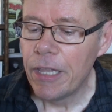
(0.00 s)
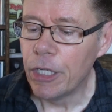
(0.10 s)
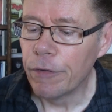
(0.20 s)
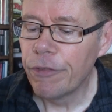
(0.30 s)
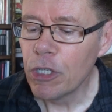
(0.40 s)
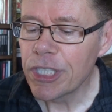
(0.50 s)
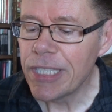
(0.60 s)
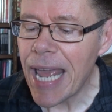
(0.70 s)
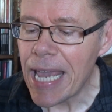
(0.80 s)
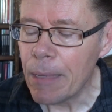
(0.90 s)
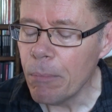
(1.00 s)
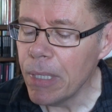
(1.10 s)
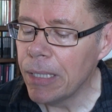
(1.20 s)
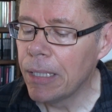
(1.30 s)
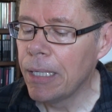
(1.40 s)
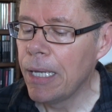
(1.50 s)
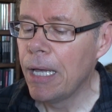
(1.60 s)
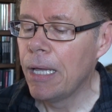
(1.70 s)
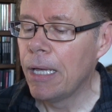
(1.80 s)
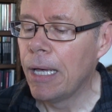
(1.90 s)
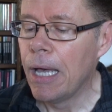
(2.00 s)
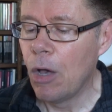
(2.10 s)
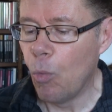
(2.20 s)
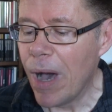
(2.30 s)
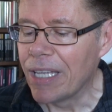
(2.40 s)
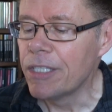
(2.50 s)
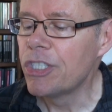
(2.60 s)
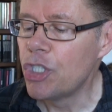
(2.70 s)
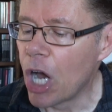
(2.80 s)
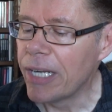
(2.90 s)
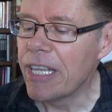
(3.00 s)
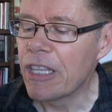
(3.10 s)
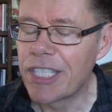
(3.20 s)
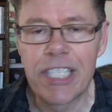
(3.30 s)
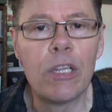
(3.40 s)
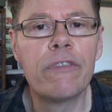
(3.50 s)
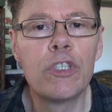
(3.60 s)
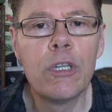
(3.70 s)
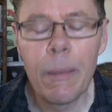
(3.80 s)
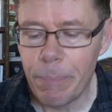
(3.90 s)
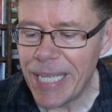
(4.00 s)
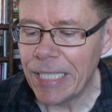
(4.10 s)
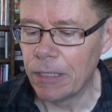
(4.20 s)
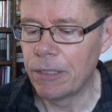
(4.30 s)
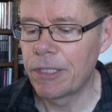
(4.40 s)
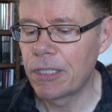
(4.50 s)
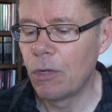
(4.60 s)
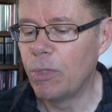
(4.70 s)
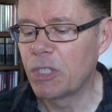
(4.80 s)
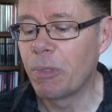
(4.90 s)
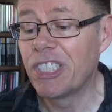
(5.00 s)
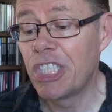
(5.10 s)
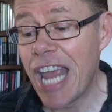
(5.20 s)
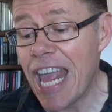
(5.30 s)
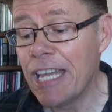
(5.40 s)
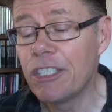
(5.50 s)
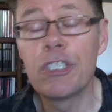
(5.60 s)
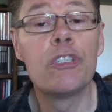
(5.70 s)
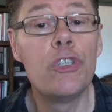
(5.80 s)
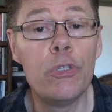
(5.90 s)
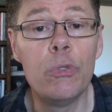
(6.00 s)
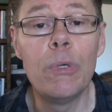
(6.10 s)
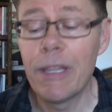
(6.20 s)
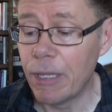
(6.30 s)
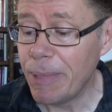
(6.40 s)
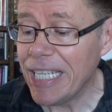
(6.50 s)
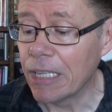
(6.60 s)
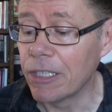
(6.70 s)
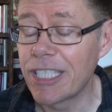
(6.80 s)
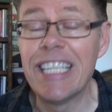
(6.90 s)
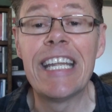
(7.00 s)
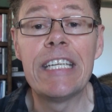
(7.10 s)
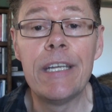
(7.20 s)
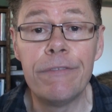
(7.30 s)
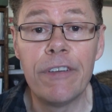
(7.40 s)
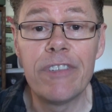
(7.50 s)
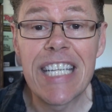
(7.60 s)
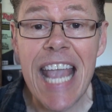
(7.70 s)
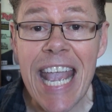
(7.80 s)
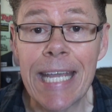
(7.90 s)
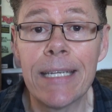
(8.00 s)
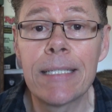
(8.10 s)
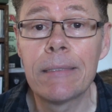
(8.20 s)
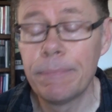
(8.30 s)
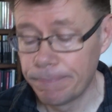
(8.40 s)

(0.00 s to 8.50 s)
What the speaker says: Their first name was Johnny and the Silver Beatles, which was changed to the Beatles in 1958,